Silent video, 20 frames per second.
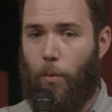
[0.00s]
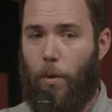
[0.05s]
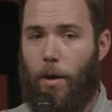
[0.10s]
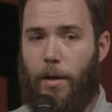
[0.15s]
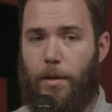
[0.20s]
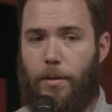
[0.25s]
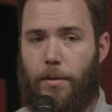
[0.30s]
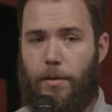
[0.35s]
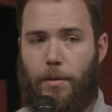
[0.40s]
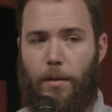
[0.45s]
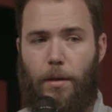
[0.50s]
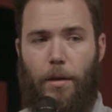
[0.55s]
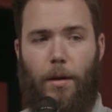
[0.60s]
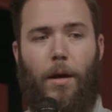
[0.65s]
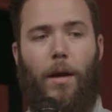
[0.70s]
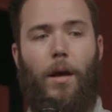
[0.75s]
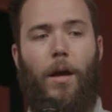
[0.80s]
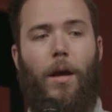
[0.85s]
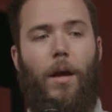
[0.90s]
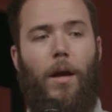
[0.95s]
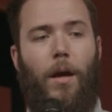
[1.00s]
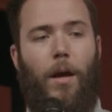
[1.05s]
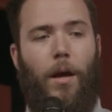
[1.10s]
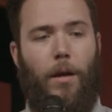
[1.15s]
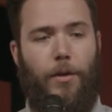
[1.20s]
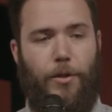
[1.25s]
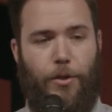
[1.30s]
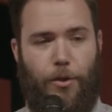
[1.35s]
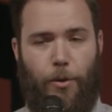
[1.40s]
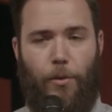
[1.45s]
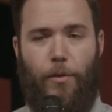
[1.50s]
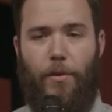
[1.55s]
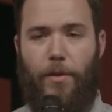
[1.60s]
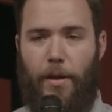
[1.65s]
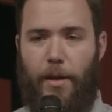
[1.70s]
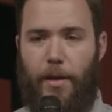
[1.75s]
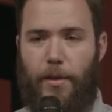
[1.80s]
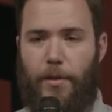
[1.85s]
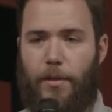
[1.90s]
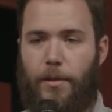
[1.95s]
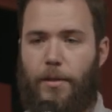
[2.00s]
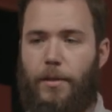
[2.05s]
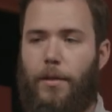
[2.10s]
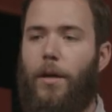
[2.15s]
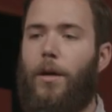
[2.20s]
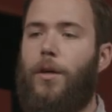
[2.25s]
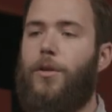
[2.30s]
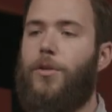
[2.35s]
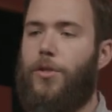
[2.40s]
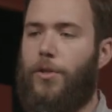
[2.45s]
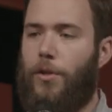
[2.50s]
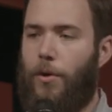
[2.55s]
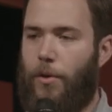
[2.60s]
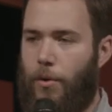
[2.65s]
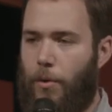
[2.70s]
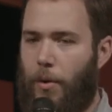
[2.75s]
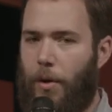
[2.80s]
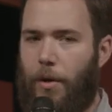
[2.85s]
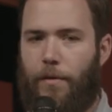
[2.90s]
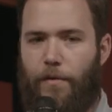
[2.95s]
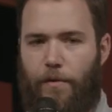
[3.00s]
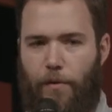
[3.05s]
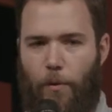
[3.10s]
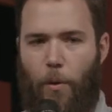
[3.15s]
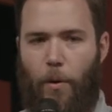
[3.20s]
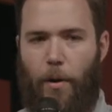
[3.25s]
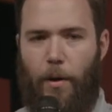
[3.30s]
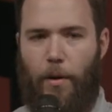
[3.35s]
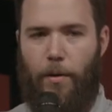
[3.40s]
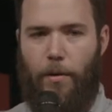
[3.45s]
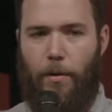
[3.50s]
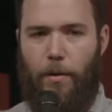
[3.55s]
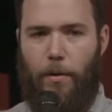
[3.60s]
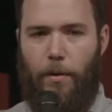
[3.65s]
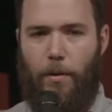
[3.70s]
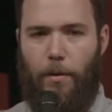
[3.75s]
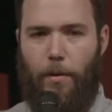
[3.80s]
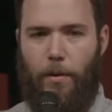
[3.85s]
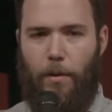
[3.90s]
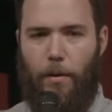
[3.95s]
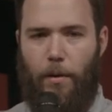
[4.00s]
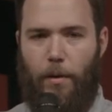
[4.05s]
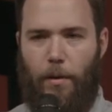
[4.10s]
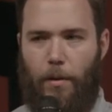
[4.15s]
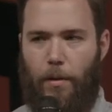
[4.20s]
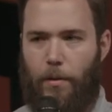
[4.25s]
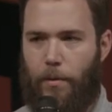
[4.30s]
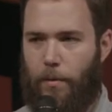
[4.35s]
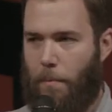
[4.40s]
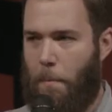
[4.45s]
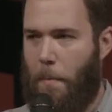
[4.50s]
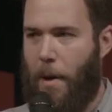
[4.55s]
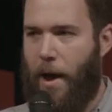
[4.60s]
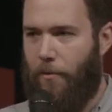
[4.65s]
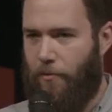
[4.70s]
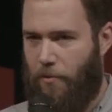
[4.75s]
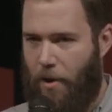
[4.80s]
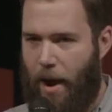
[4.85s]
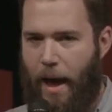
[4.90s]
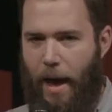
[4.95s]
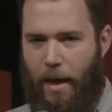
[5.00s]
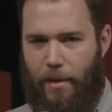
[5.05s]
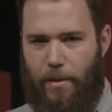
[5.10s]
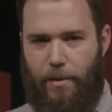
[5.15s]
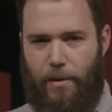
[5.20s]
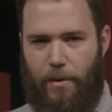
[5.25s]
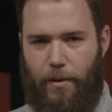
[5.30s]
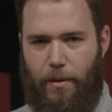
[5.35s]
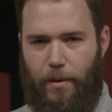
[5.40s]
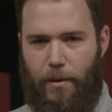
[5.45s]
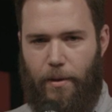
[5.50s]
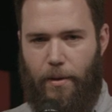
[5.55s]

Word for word: was do this so you can avoid my wrath.